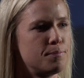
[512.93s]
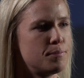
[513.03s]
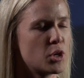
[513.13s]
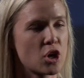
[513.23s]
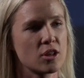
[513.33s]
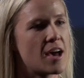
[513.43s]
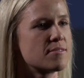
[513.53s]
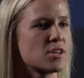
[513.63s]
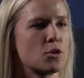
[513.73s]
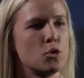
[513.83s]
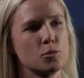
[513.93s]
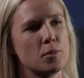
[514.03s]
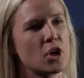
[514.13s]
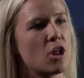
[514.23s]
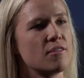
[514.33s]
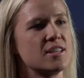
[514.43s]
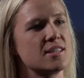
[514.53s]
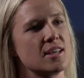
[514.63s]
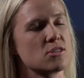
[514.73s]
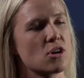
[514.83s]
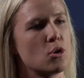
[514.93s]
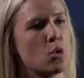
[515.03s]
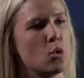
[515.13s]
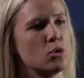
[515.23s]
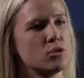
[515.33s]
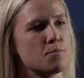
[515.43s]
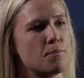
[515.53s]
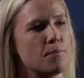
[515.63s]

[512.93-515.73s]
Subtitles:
put our lives on hold, put all of these things on hold,